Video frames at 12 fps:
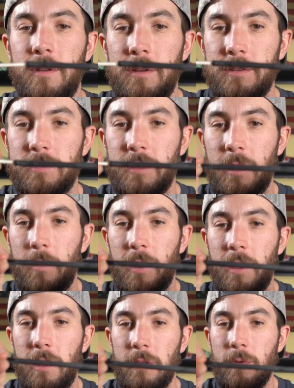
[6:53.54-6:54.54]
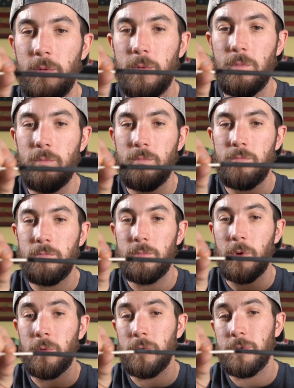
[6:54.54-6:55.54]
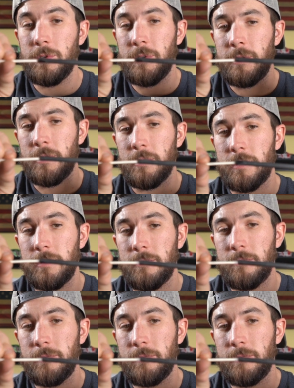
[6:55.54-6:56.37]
so that way you don't lose your inserts.